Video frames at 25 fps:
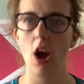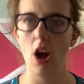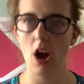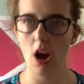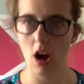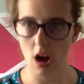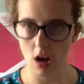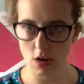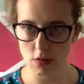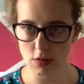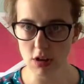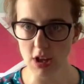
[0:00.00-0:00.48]

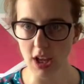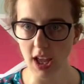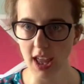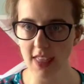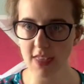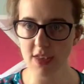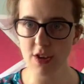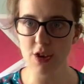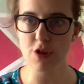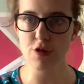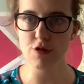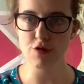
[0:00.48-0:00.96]
I'll look at the
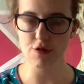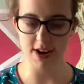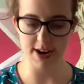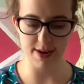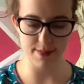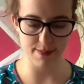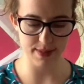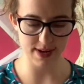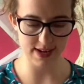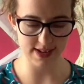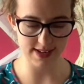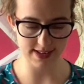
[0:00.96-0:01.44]

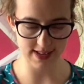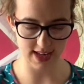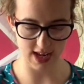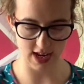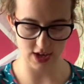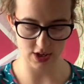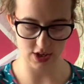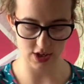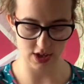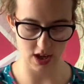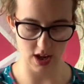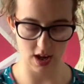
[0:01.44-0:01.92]
crepe
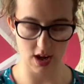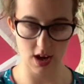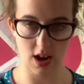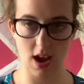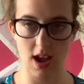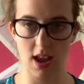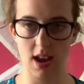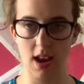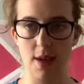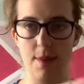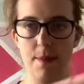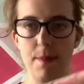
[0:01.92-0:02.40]
section,
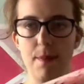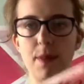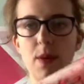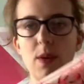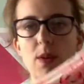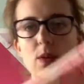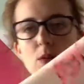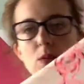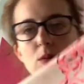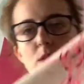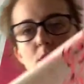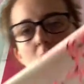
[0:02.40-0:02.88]
and I
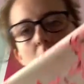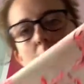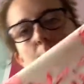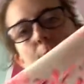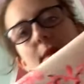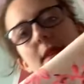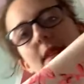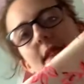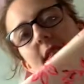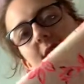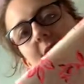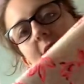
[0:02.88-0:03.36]
pulled up
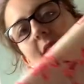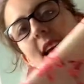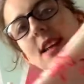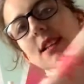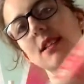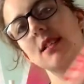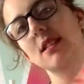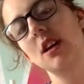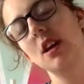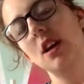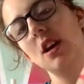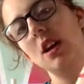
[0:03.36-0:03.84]
this
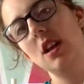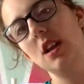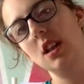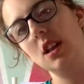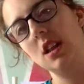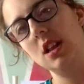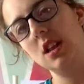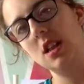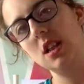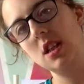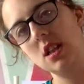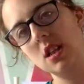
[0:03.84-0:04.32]

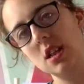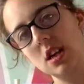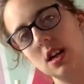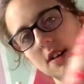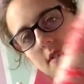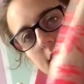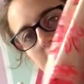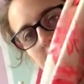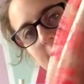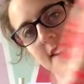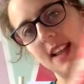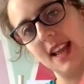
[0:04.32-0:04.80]

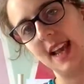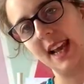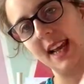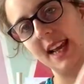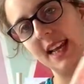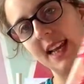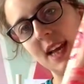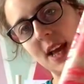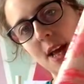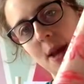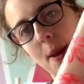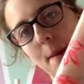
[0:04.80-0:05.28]

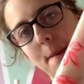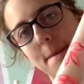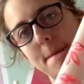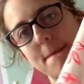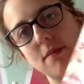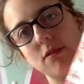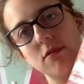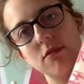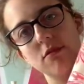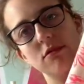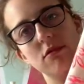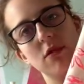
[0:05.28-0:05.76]
lovely
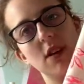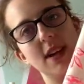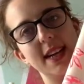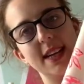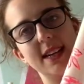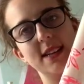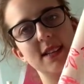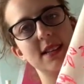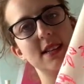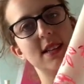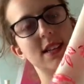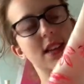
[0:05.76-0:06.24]
bright
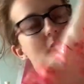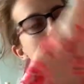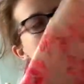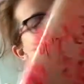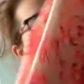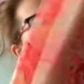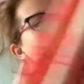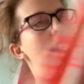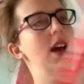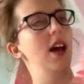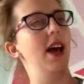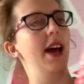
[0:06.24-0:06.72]

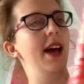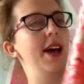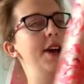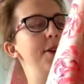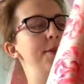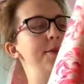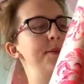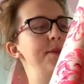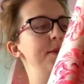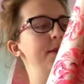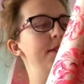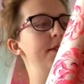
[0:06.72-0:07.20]

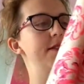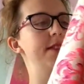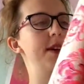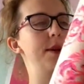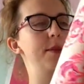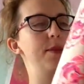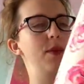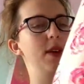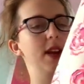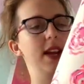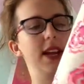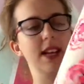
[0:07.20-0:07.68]

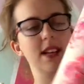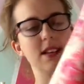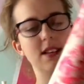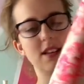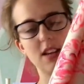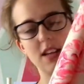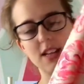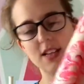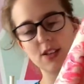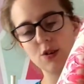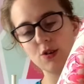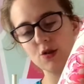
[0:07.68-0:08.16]
fabric.
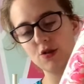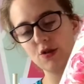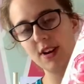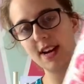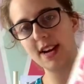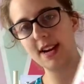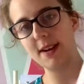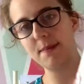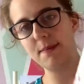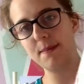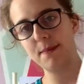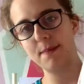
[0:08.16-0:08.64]
It's
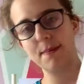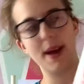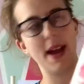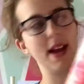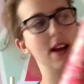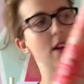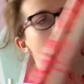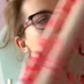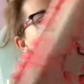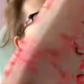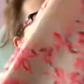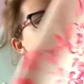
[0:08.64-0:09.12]
cream
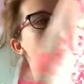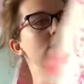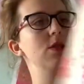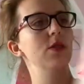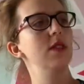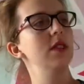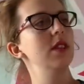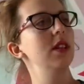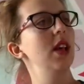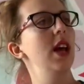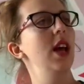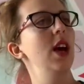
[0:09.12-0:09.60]

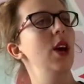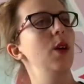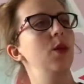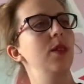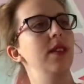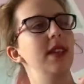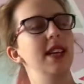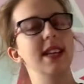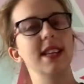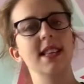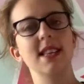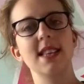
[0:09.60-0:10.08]
background with
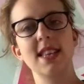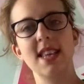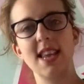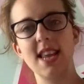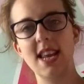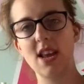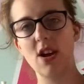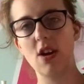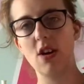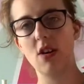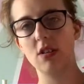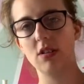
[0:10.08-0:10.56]
these
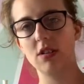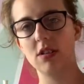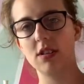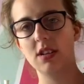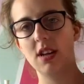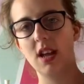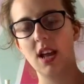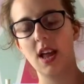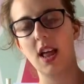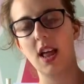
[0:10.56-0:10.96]
neon